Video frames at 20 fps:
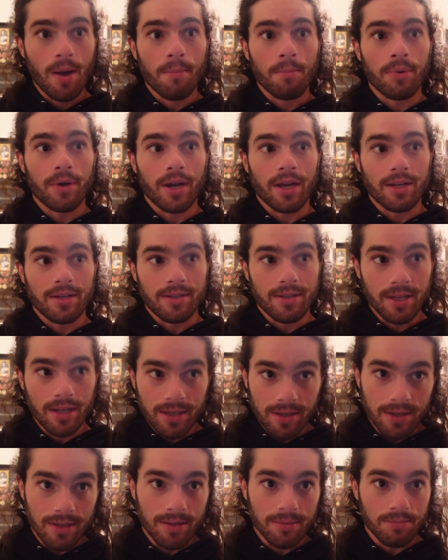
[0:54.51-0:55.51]
but I
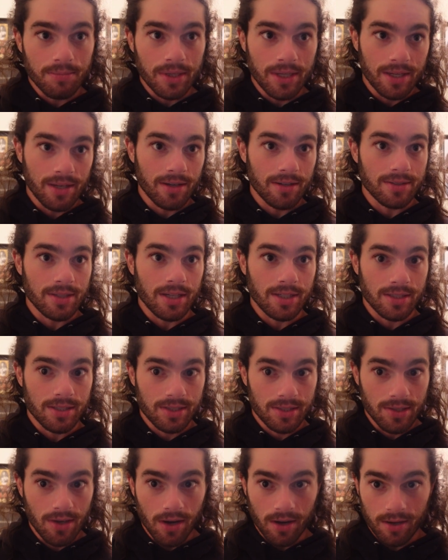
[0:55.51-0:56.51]
didn't because I
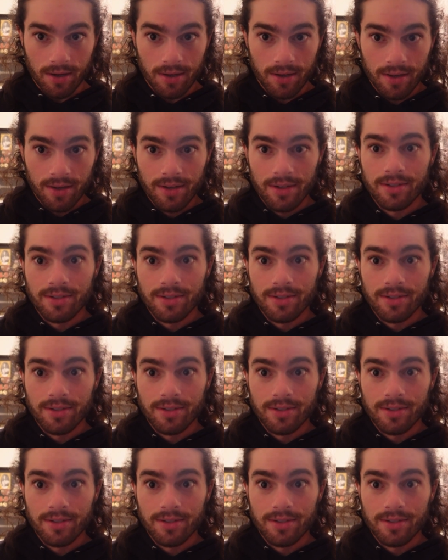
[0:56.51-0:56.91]
suck.